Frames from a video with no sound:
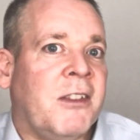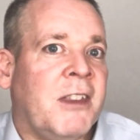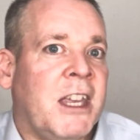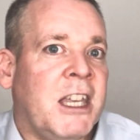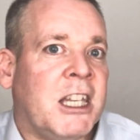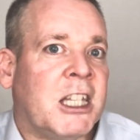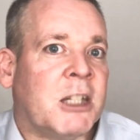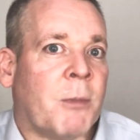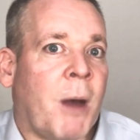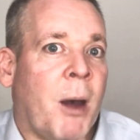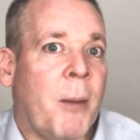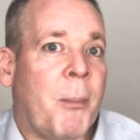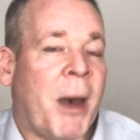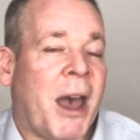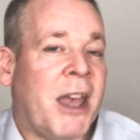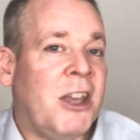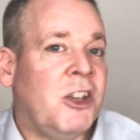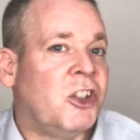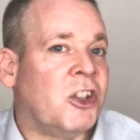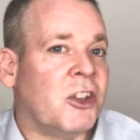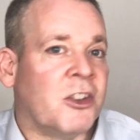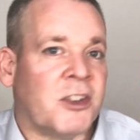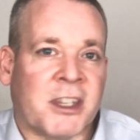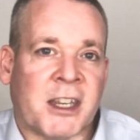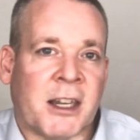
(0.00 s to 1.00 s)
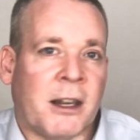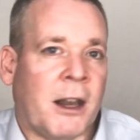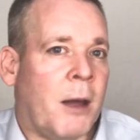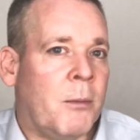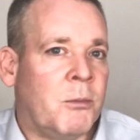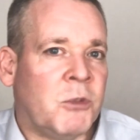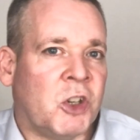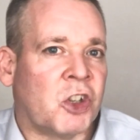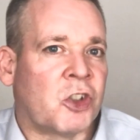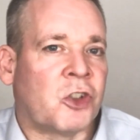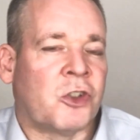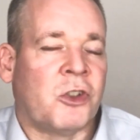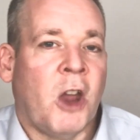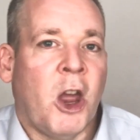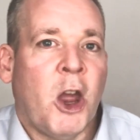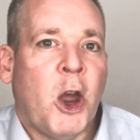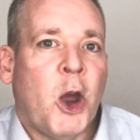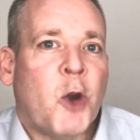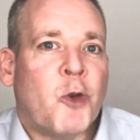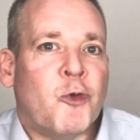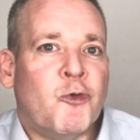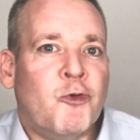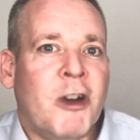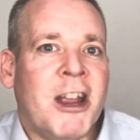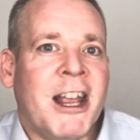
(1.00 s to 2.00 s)
these to my patients, and I'm just
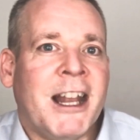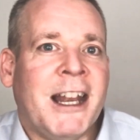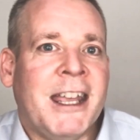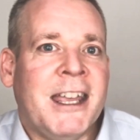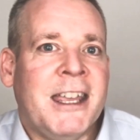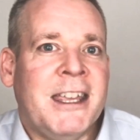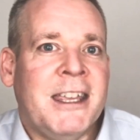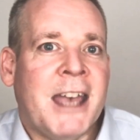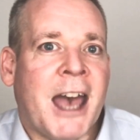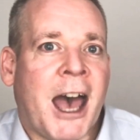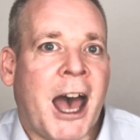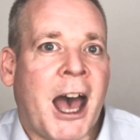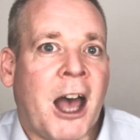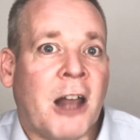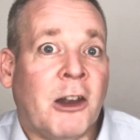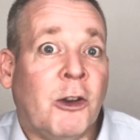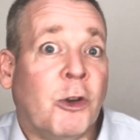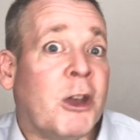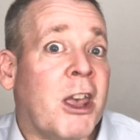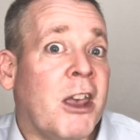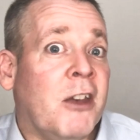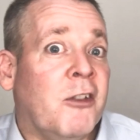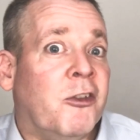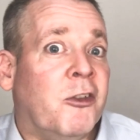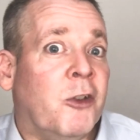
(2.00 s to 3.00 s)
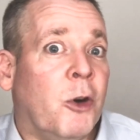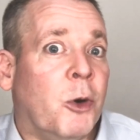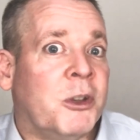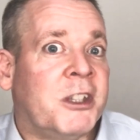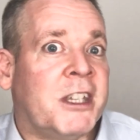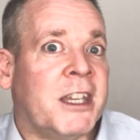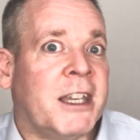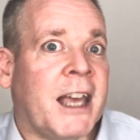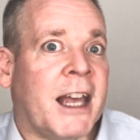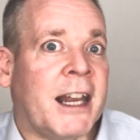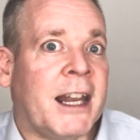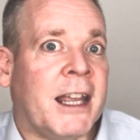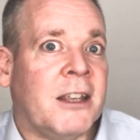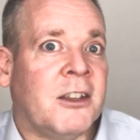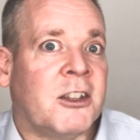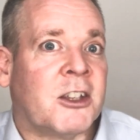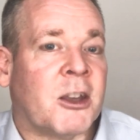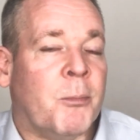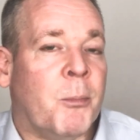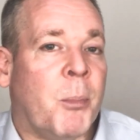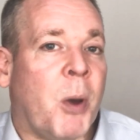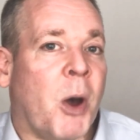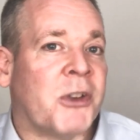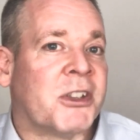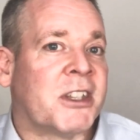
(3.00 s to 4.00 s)
really looking forward to getting
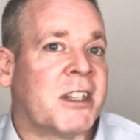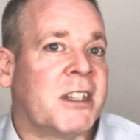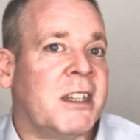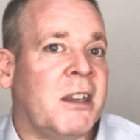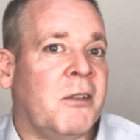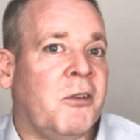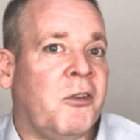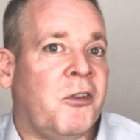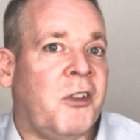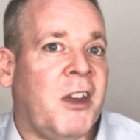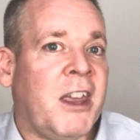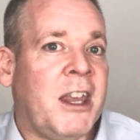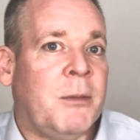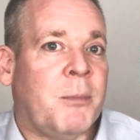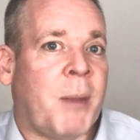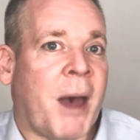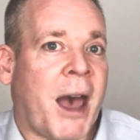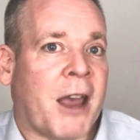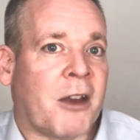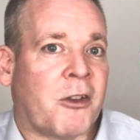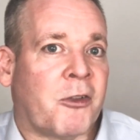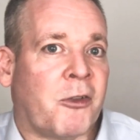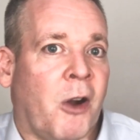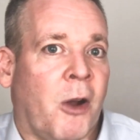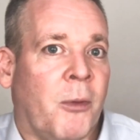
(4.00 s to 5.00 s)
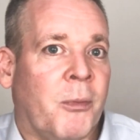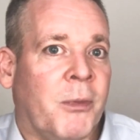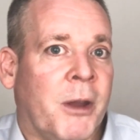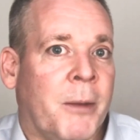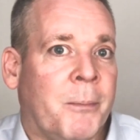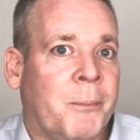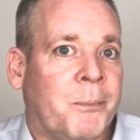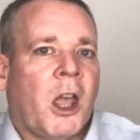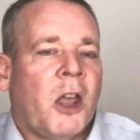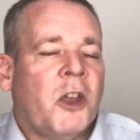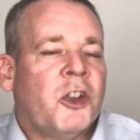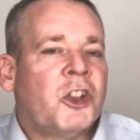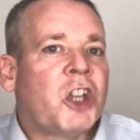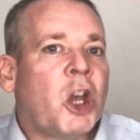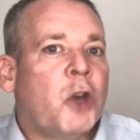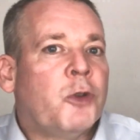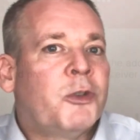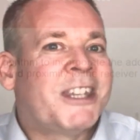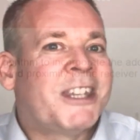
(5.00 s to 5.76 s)
some positive feedback from them. So